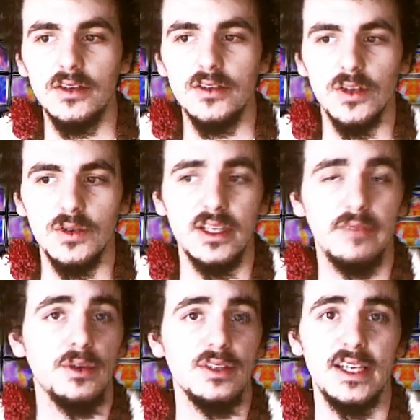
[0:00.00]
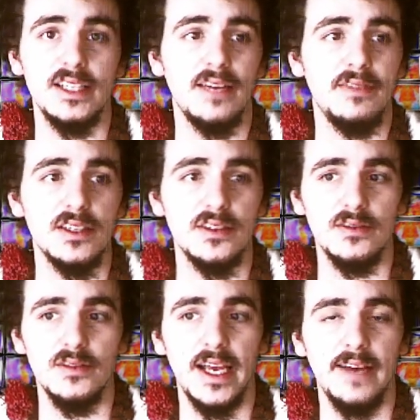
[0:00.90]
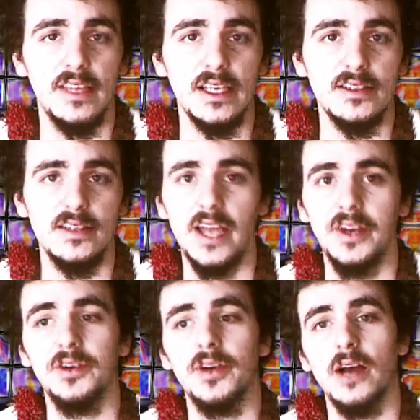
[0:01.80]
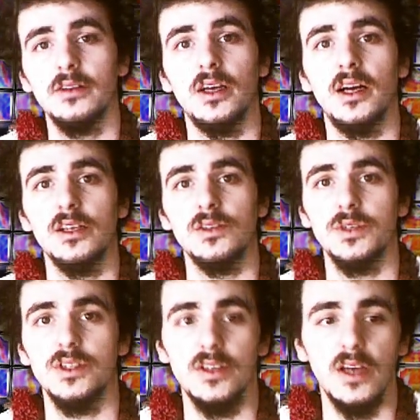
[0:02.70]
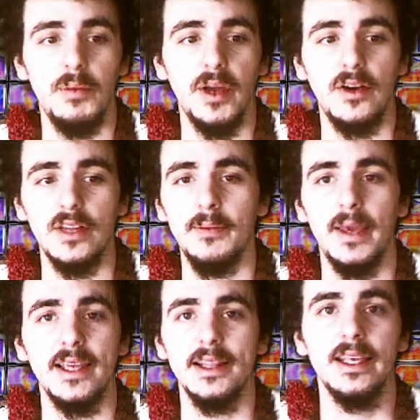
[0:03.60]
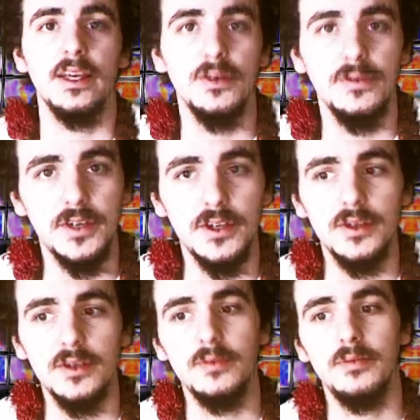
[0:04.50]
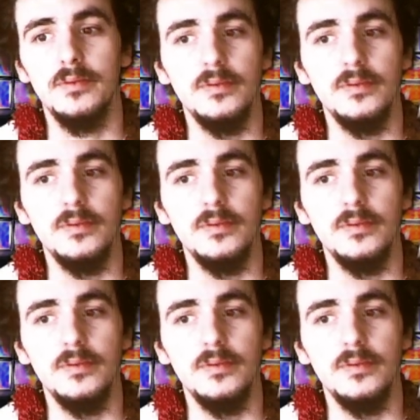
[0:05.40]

So several states have these stand your ground laws, which apparently make it legal for you to